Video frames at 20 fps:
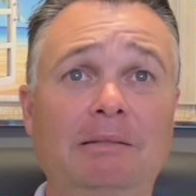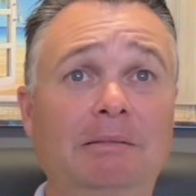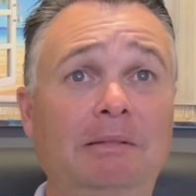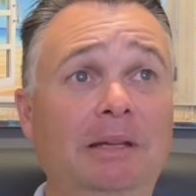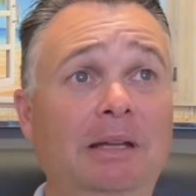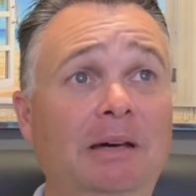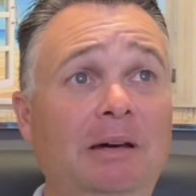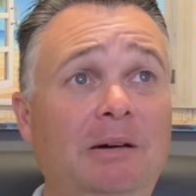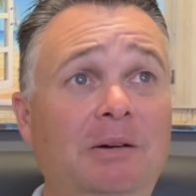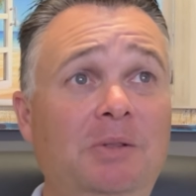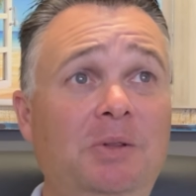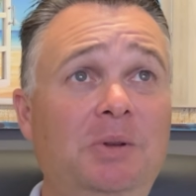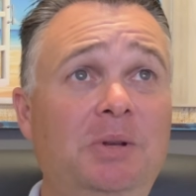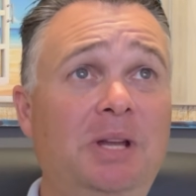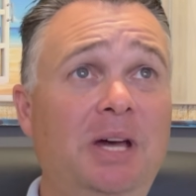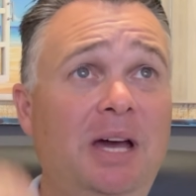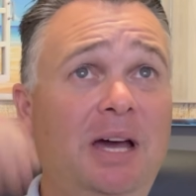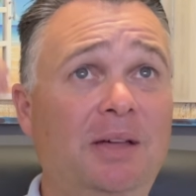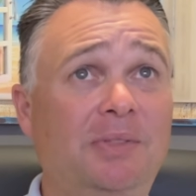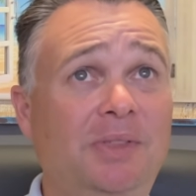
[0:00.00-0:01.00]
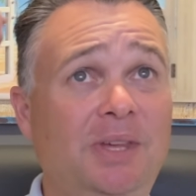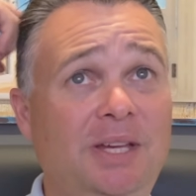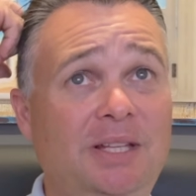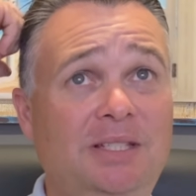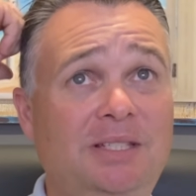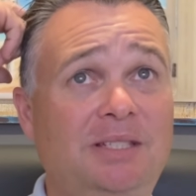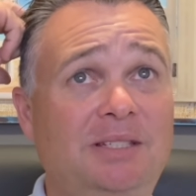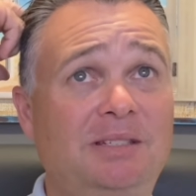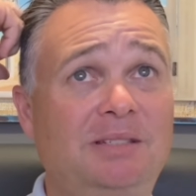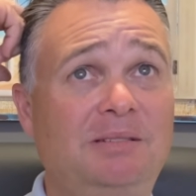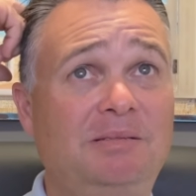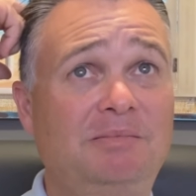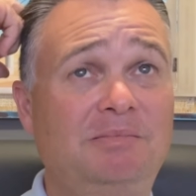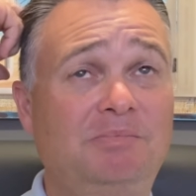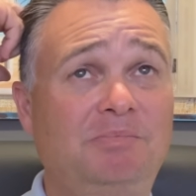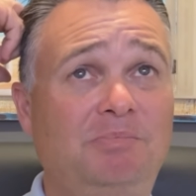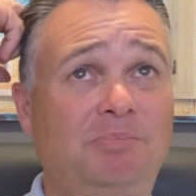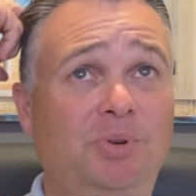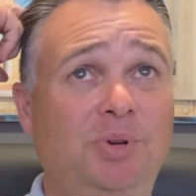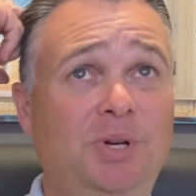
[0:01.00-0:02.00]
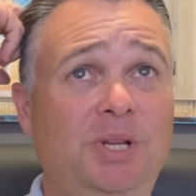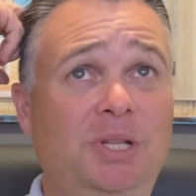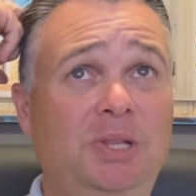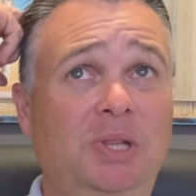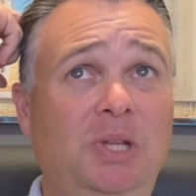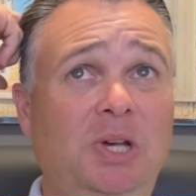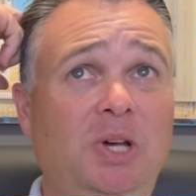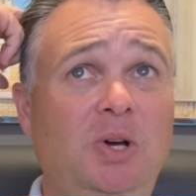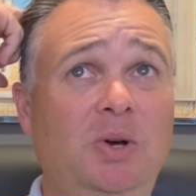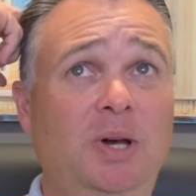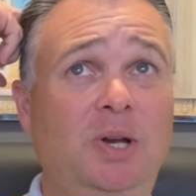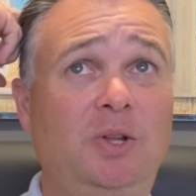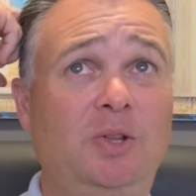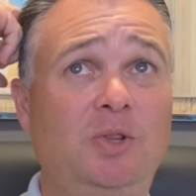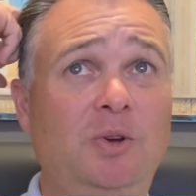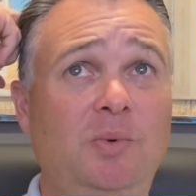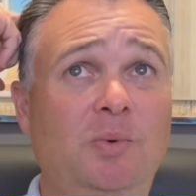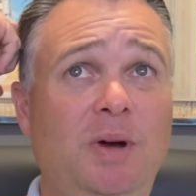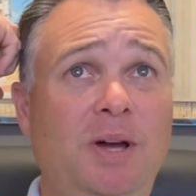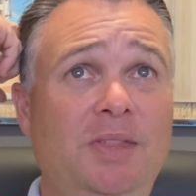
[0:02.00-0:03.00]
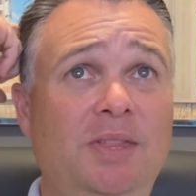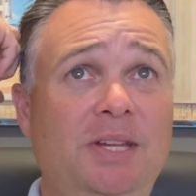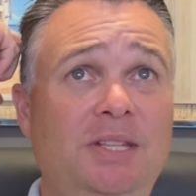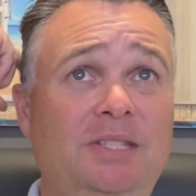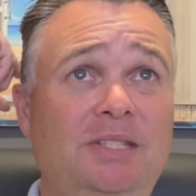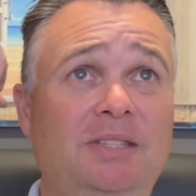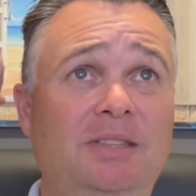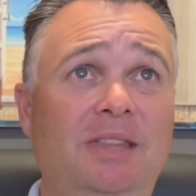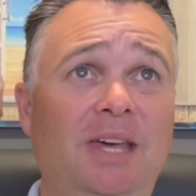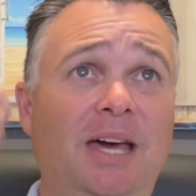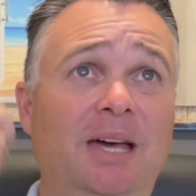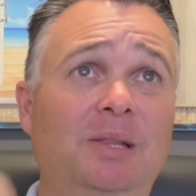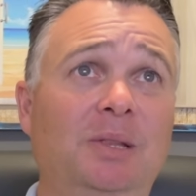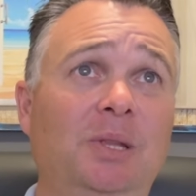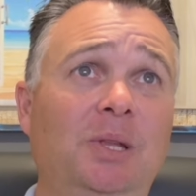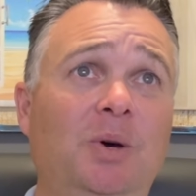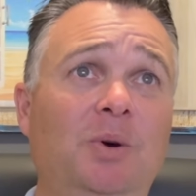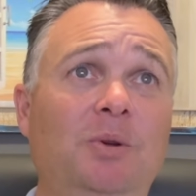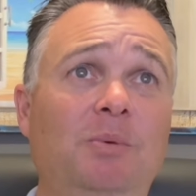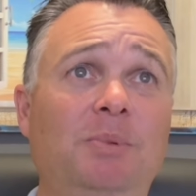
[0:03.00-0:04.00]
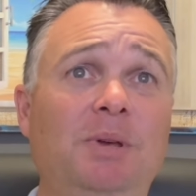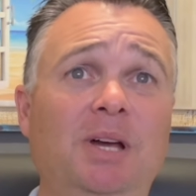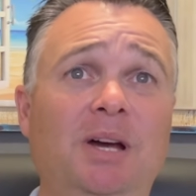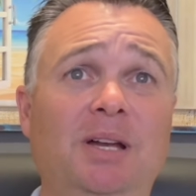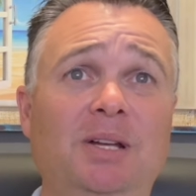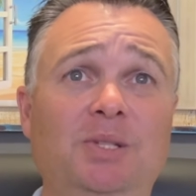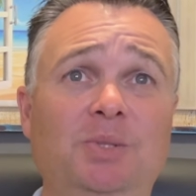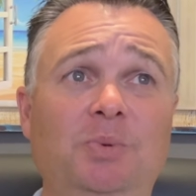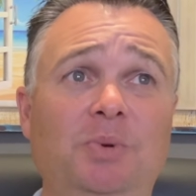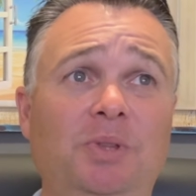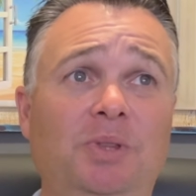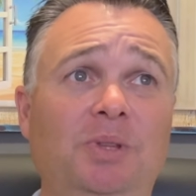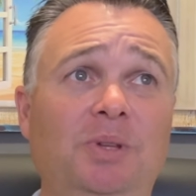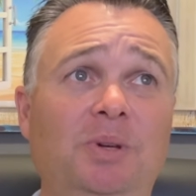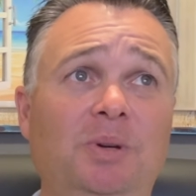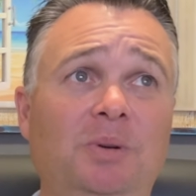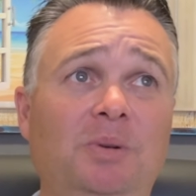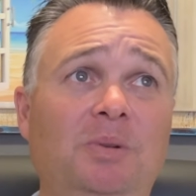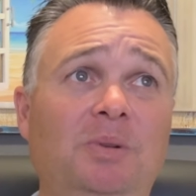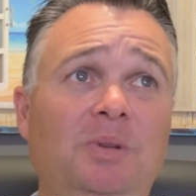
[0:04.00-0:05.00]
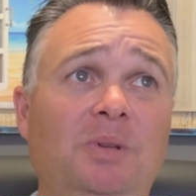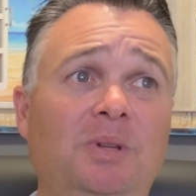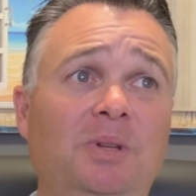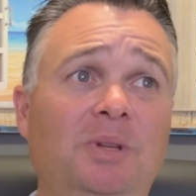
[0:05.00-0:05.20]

No, they're not. That's pretty low. I don't know why that's that low, to be honest with you.